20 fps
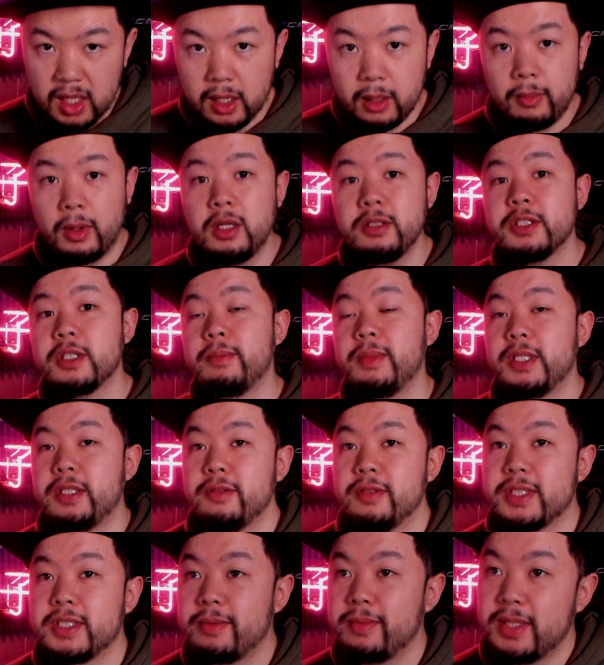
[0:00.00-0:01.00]
And I'm also going to be
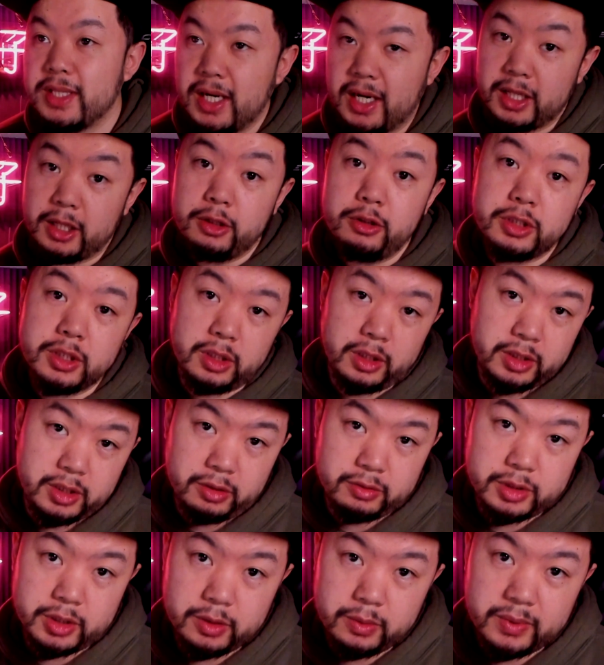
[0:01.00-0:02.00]
doing something that I usually
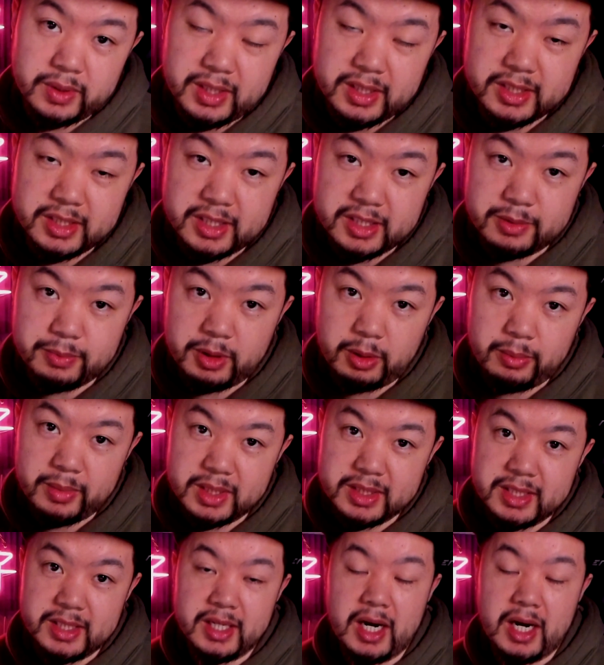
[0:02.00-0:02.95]
don't do with these experiments,